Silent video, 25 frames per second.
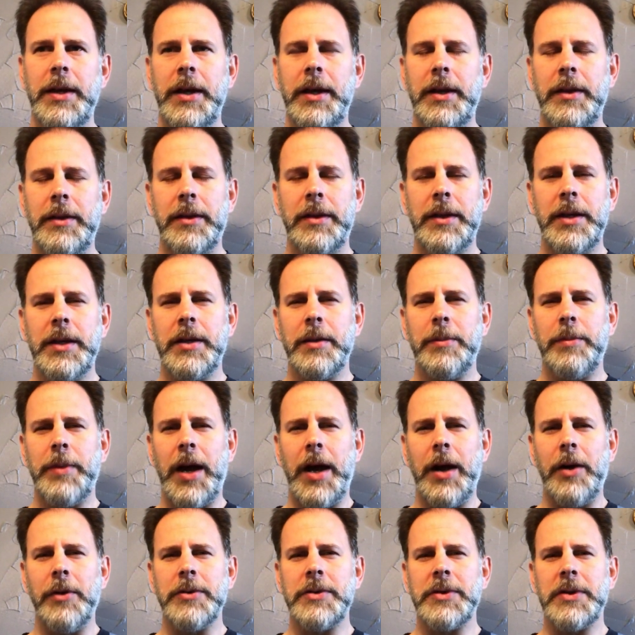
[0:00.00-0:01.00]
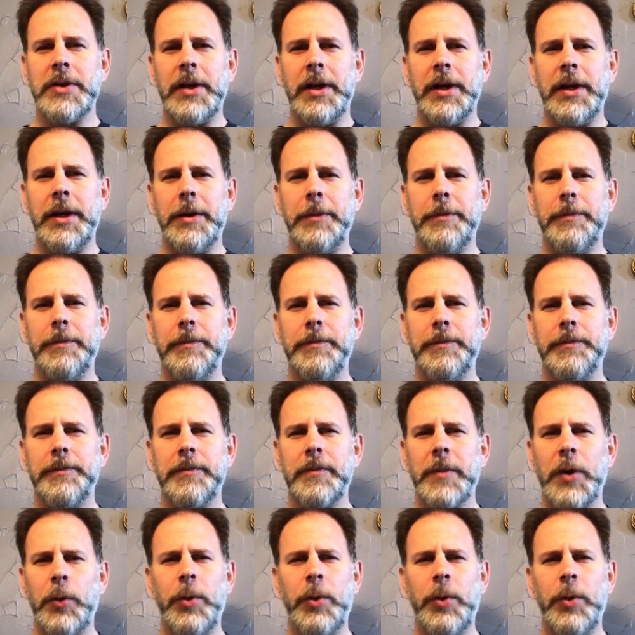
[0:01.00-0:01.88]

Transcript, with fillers: and think about um,